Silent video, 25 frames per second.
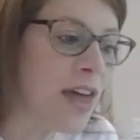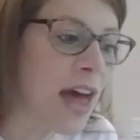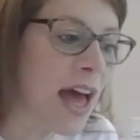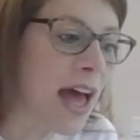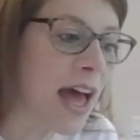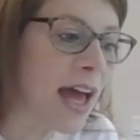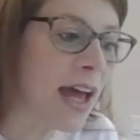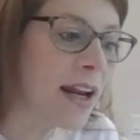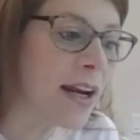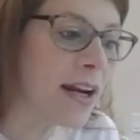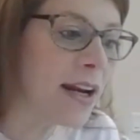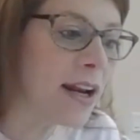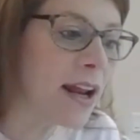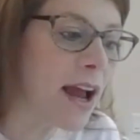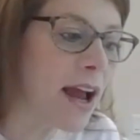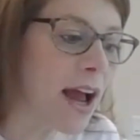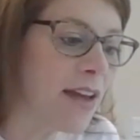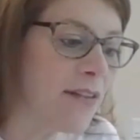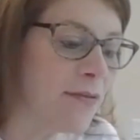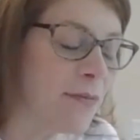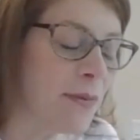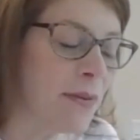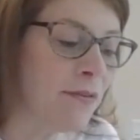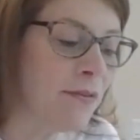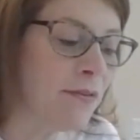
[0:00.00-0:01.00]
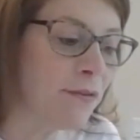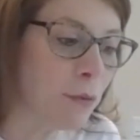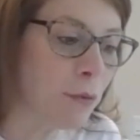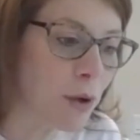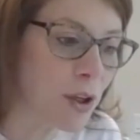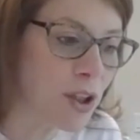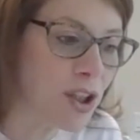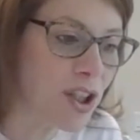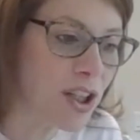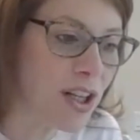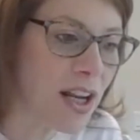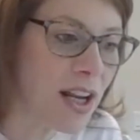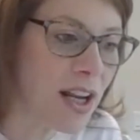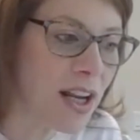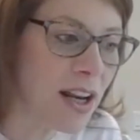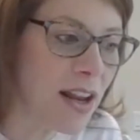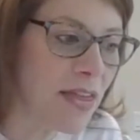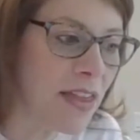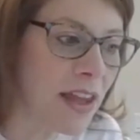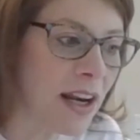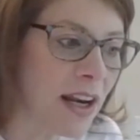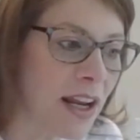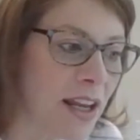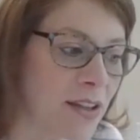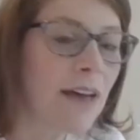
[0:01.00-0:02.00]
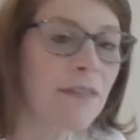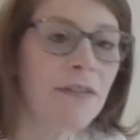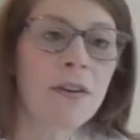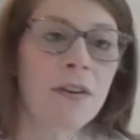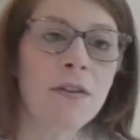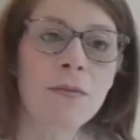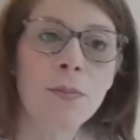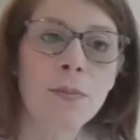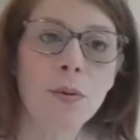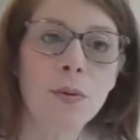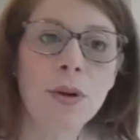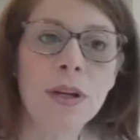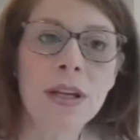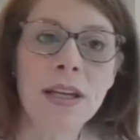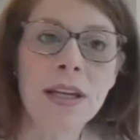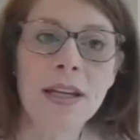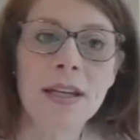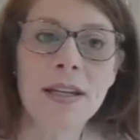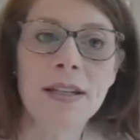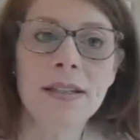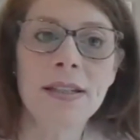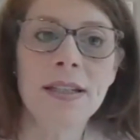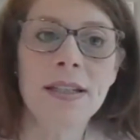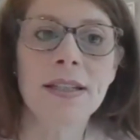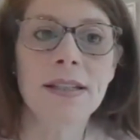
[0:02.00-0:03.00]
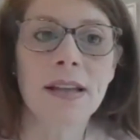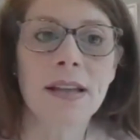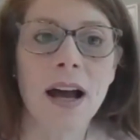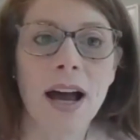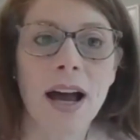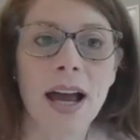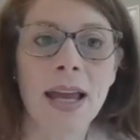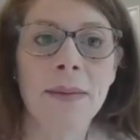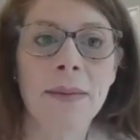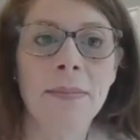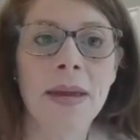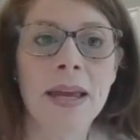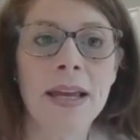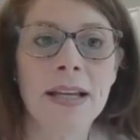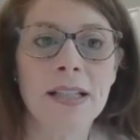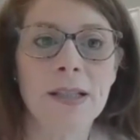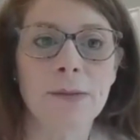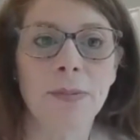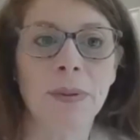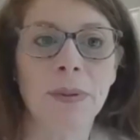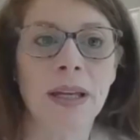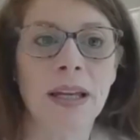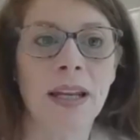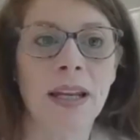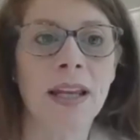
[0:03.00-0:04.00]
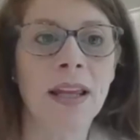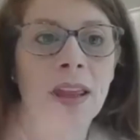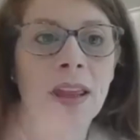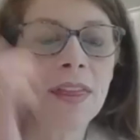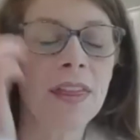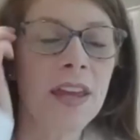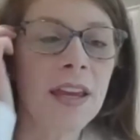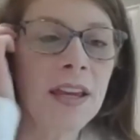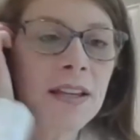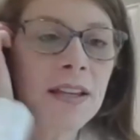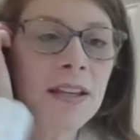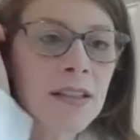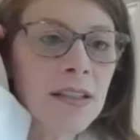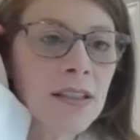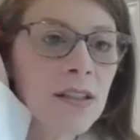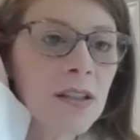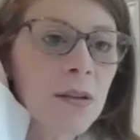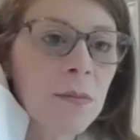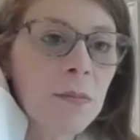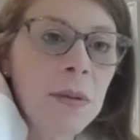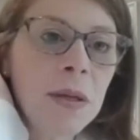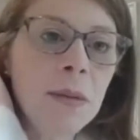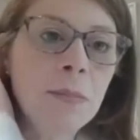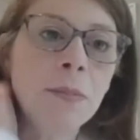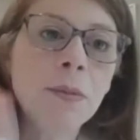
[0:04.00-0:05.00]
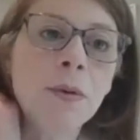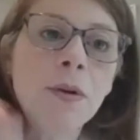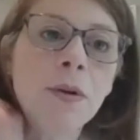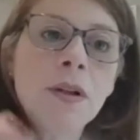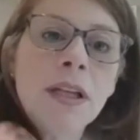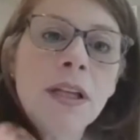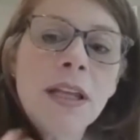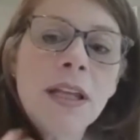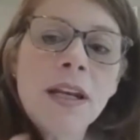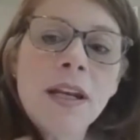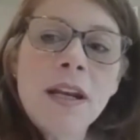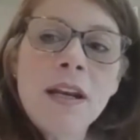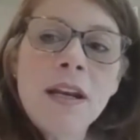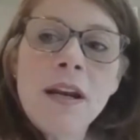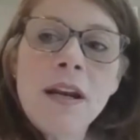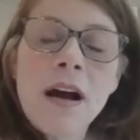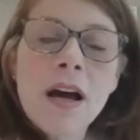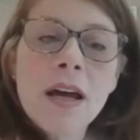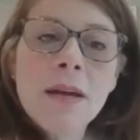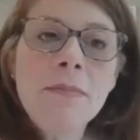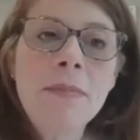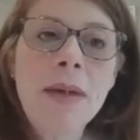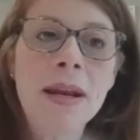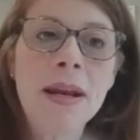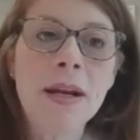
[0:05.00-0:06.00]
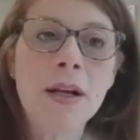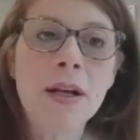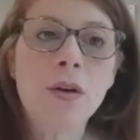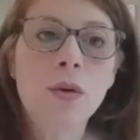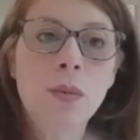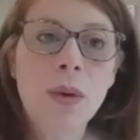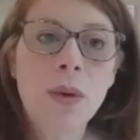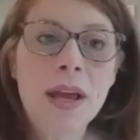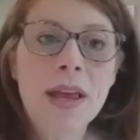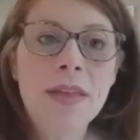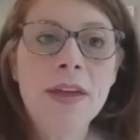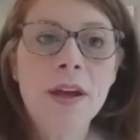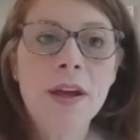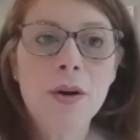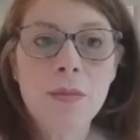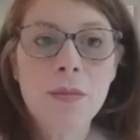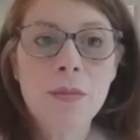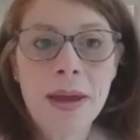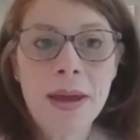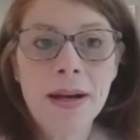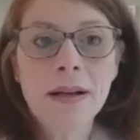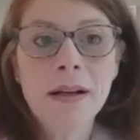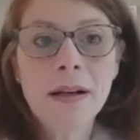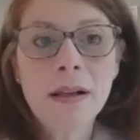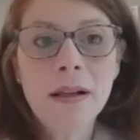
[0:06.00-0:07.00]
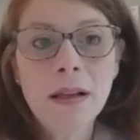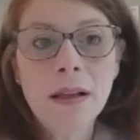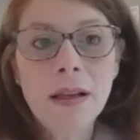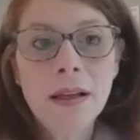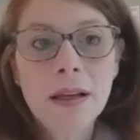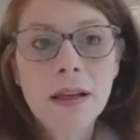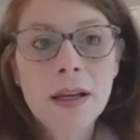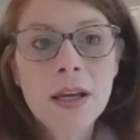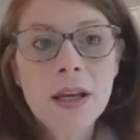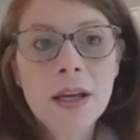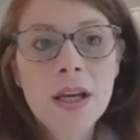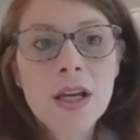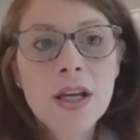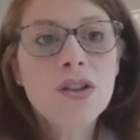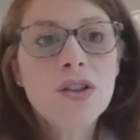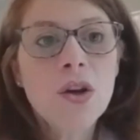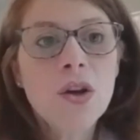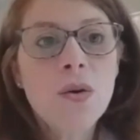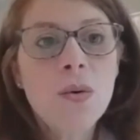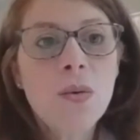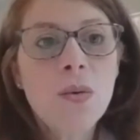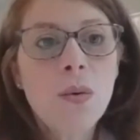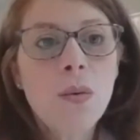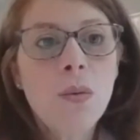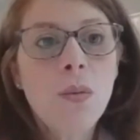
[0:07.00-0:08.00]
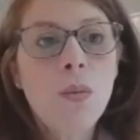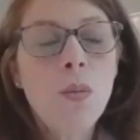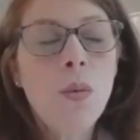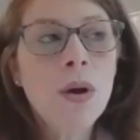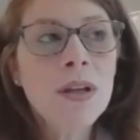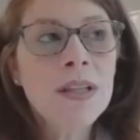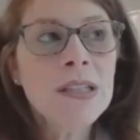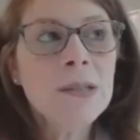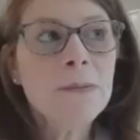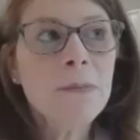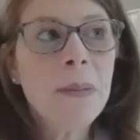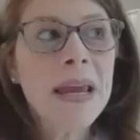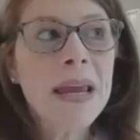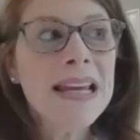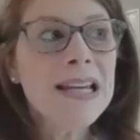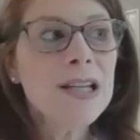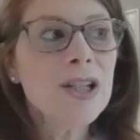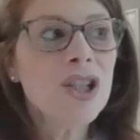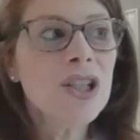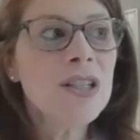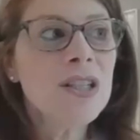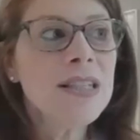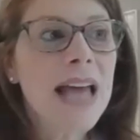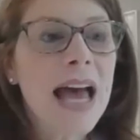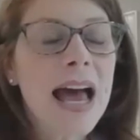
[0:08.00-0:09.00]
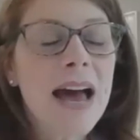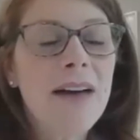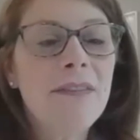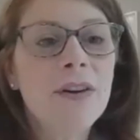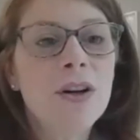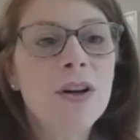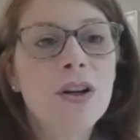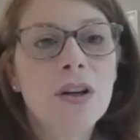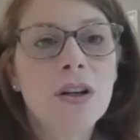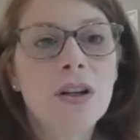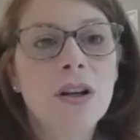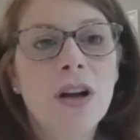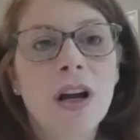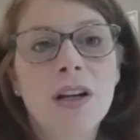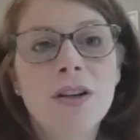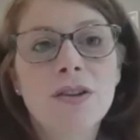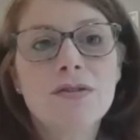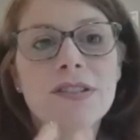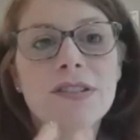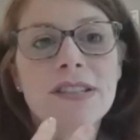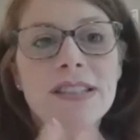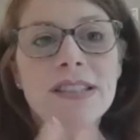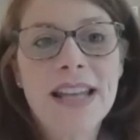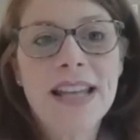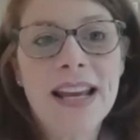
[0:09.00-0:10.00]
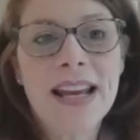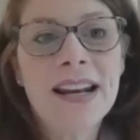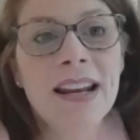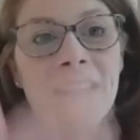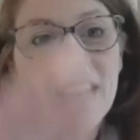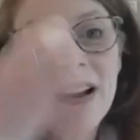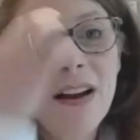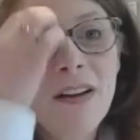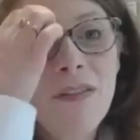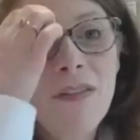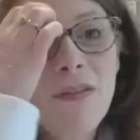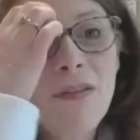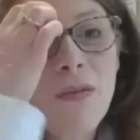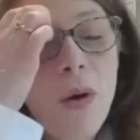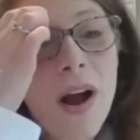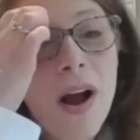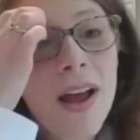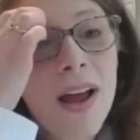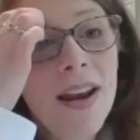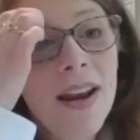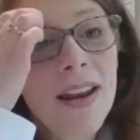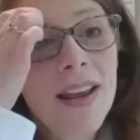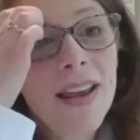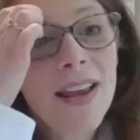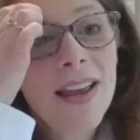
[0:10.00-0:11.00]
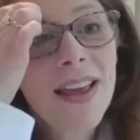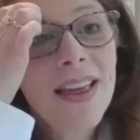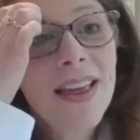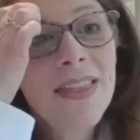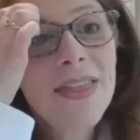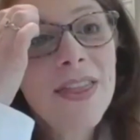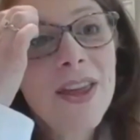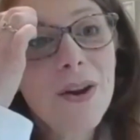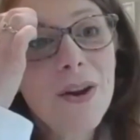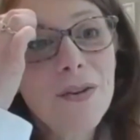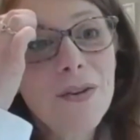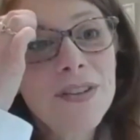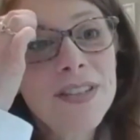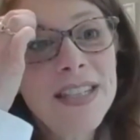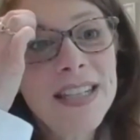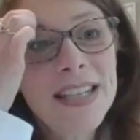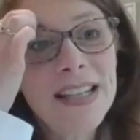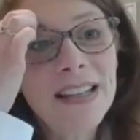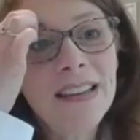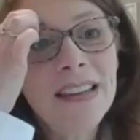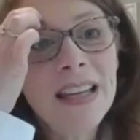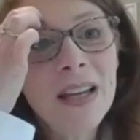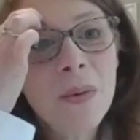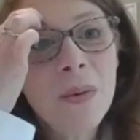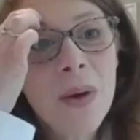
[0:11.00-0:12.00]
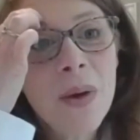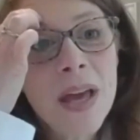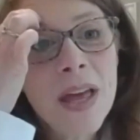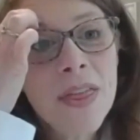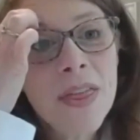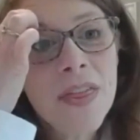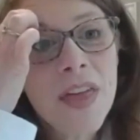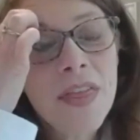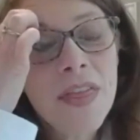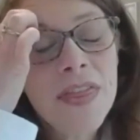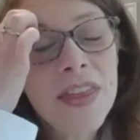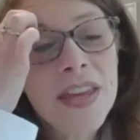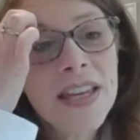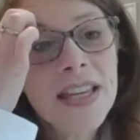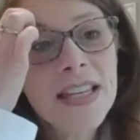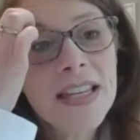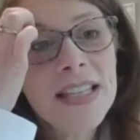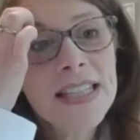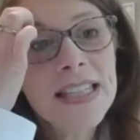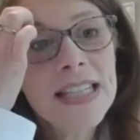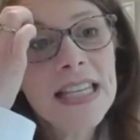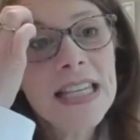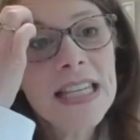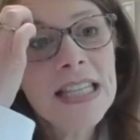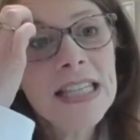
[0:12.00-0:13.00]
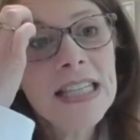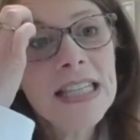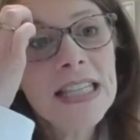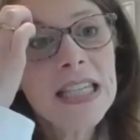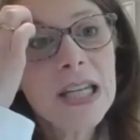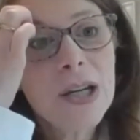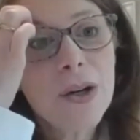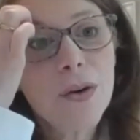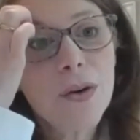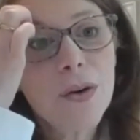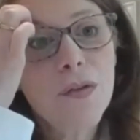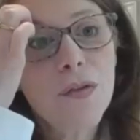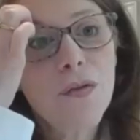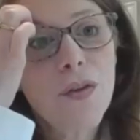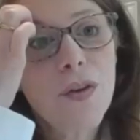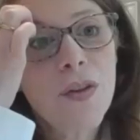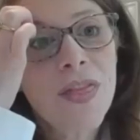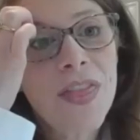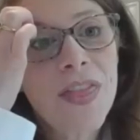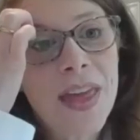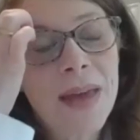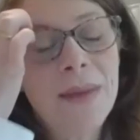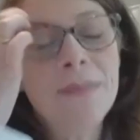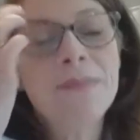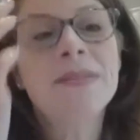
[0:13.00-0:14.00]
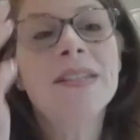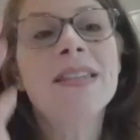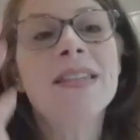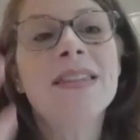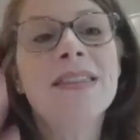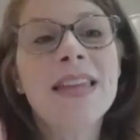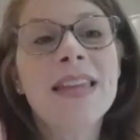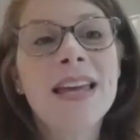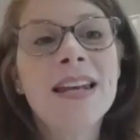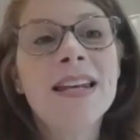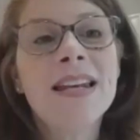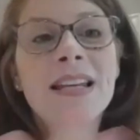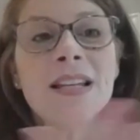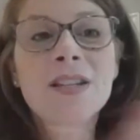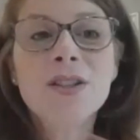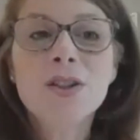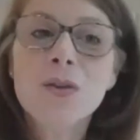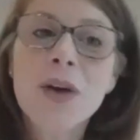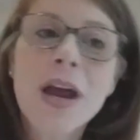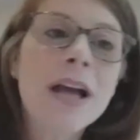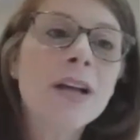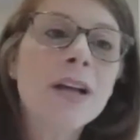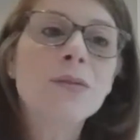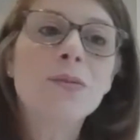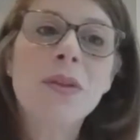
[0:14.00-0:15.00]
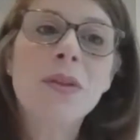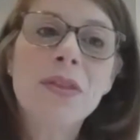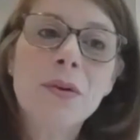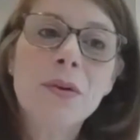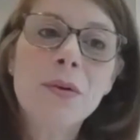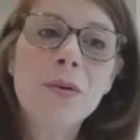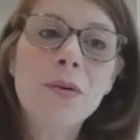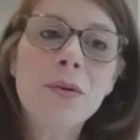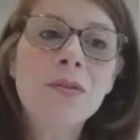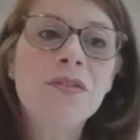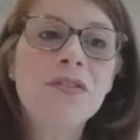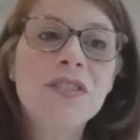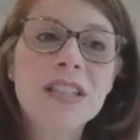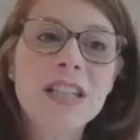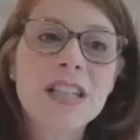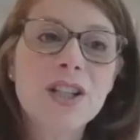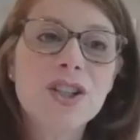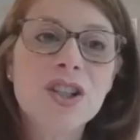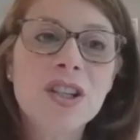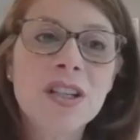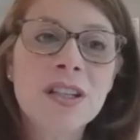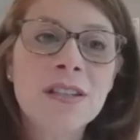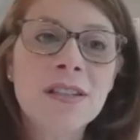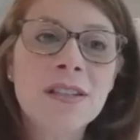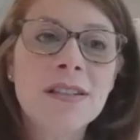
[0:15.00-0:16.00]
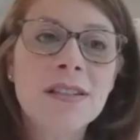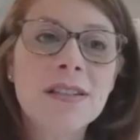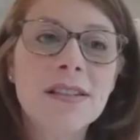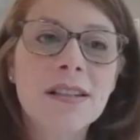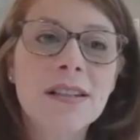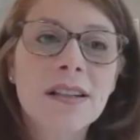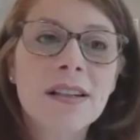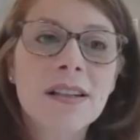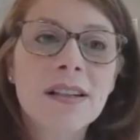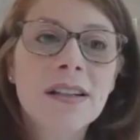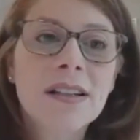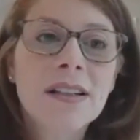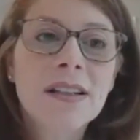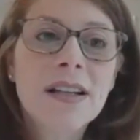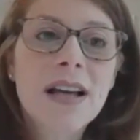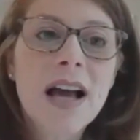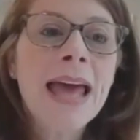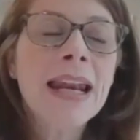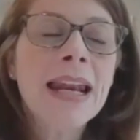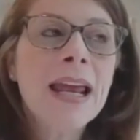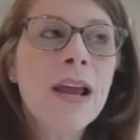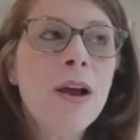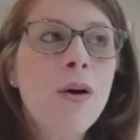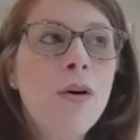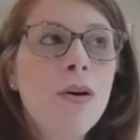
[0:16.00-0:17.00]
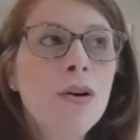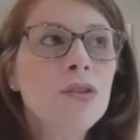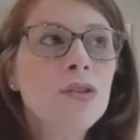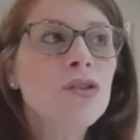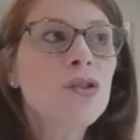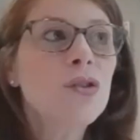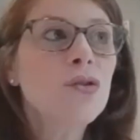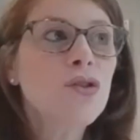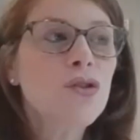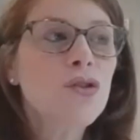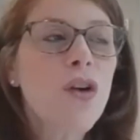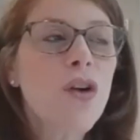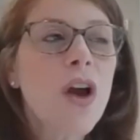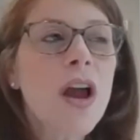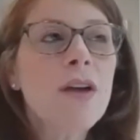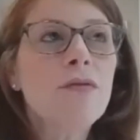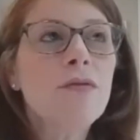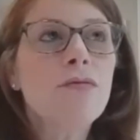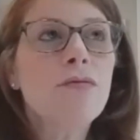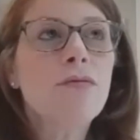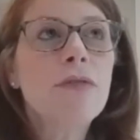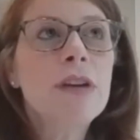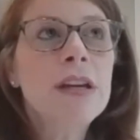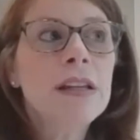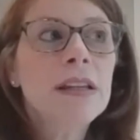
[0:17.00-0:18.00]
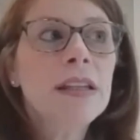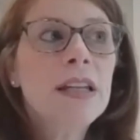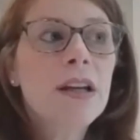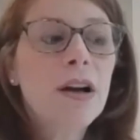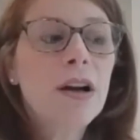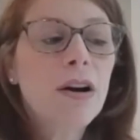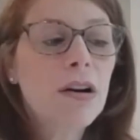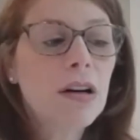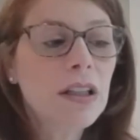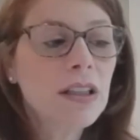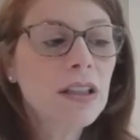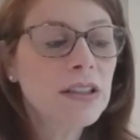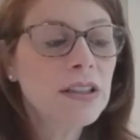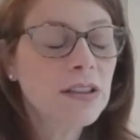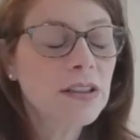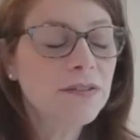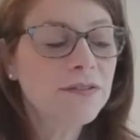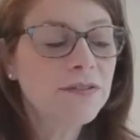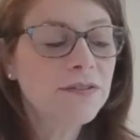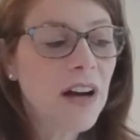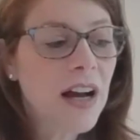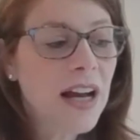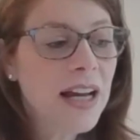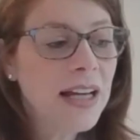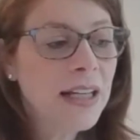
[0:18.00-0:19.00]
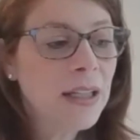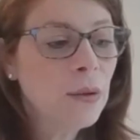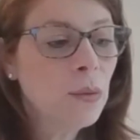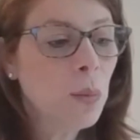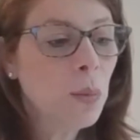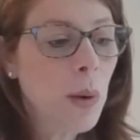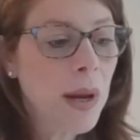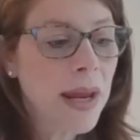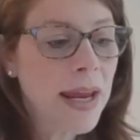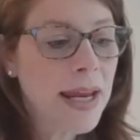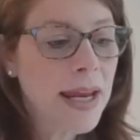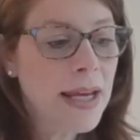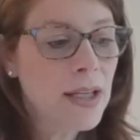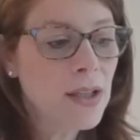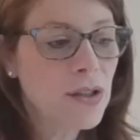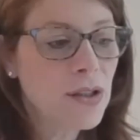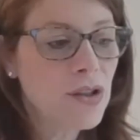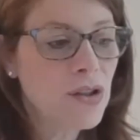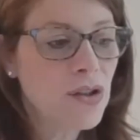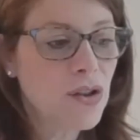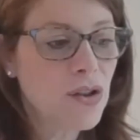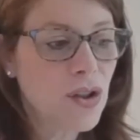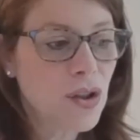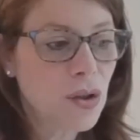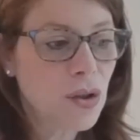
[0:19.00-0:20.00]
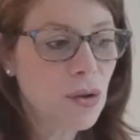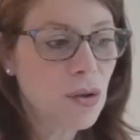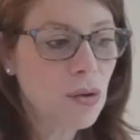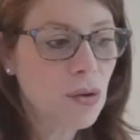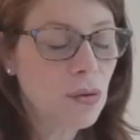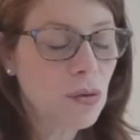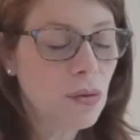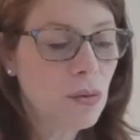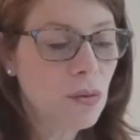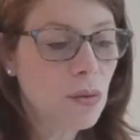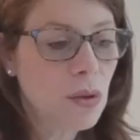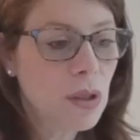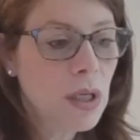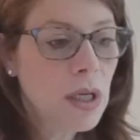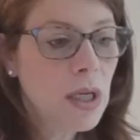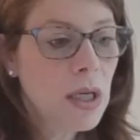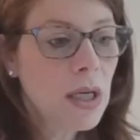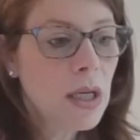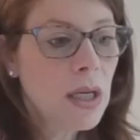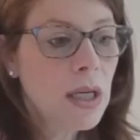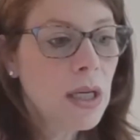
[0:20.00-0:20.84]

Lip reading: that I've been fortunate in that I have a pretty easy time explaining things to people in a non-medical way that are medical. So once patients have a good understanding of what they're dealing with, I think it's easier for them to then interact with their own physicians. And I also try really hard to find ways to